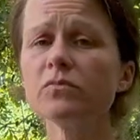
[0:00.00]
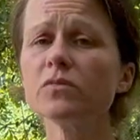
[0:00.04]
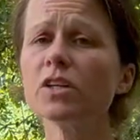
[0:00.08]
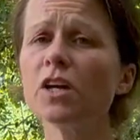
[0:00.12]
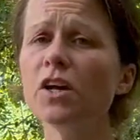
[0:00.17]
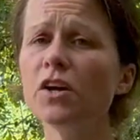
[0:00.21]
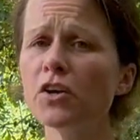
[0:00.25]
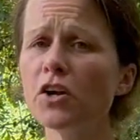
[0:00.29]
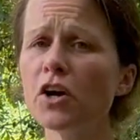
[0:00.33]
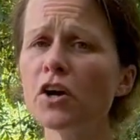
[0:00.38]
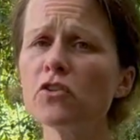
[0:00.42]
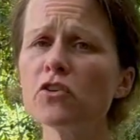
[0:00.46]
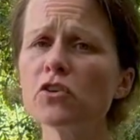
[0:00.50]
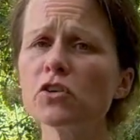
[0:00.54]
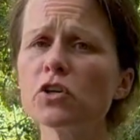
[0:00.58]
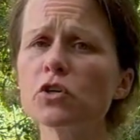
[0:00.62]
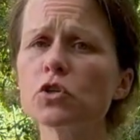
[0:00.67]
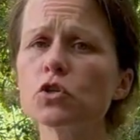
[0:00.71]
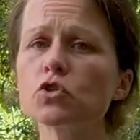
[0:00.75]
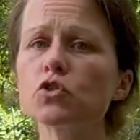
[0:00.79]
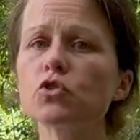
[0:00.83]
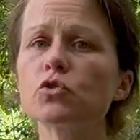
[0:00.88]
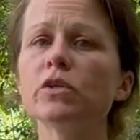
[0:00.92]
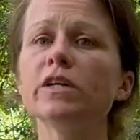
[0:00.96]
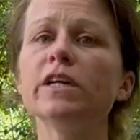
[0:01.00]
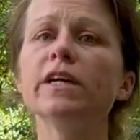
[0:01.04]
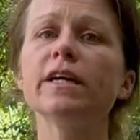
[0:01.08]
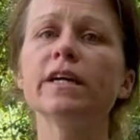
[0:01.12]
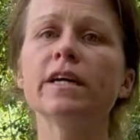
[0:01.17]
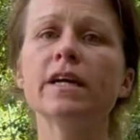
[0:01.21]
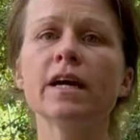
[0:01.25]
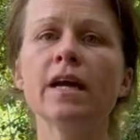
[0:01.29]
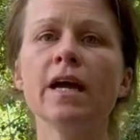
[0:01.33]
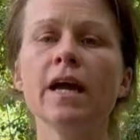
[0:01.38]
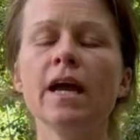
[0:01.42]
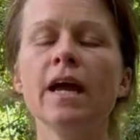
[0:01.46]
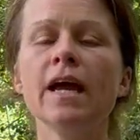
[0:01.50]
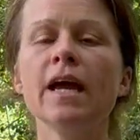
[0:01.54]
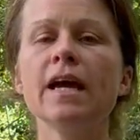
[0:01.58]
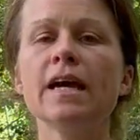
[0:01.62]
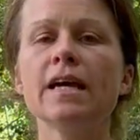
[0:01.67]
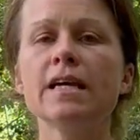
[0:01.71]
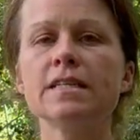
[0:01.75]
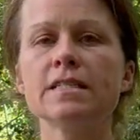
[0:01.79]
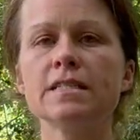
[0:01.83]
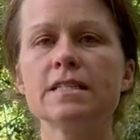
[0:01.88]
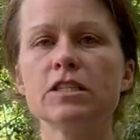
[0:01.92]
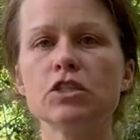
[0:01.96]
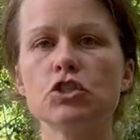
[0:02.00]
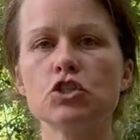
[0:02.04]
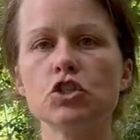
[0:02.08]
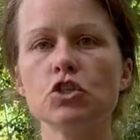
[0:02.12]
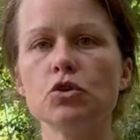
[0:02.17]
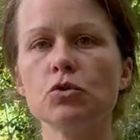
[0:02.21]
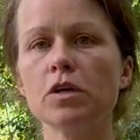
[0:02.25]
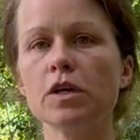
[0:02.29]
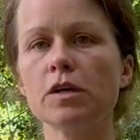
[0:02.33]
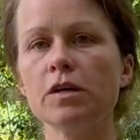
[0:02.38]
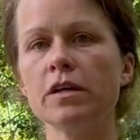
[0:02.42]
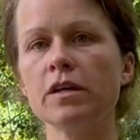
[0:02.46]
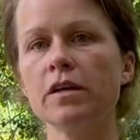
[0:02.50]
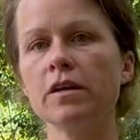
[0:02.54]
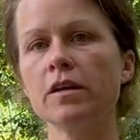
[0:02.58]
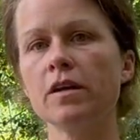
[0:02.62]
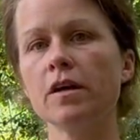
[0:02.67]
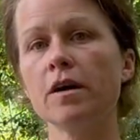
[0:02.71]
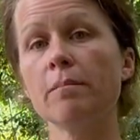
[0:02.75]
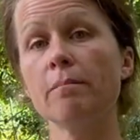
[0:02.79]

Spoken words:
Another little trick is that you can